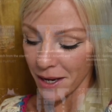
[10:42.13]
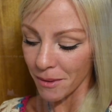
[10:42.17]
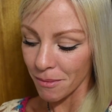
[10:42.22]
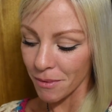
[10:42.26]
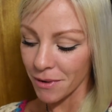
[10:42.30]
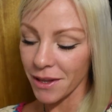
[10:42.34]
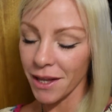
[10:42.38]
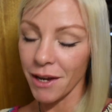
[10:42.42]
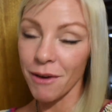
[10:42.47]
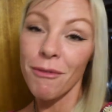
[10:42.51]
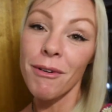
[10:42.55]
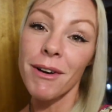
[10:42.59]

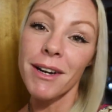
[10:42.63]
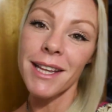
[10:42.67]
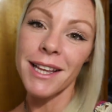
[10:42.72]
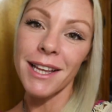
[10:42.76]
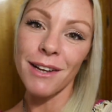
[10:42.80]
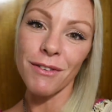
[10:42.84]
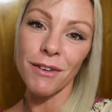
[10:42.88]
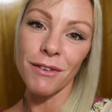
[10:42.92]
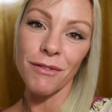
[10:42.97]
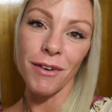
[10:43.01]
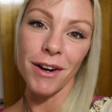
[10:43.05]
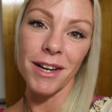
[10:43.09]
But they're really
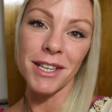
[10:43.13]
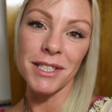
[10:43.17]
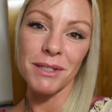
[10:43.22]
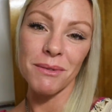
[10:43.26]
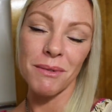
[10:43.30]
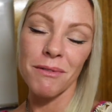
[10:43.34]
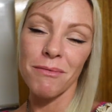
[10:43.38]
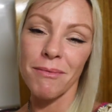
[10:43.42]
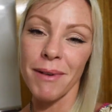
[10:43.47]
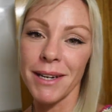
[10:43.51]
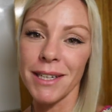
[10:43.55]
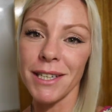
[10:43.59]
lovely friends that
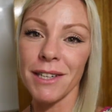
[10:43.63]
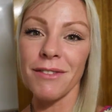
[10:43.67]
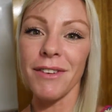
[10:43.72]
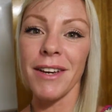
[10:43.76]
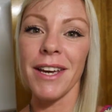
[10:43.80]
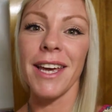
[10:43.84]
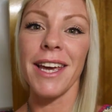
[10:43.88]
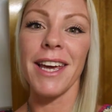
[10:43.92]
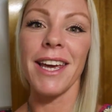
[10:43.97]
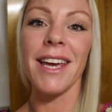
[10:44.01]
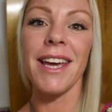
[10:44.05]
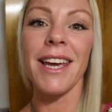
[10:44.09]
we've made over
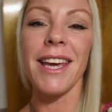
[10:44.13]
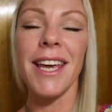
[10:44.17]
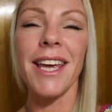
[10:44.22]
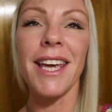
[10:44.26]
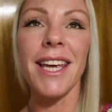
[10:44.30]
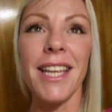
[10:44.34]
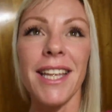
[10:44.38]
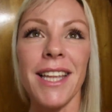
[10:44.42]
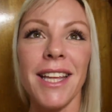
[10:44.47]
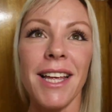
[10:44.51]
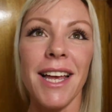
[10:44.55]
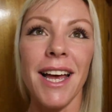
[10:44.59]
here
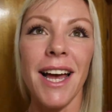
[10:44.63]
in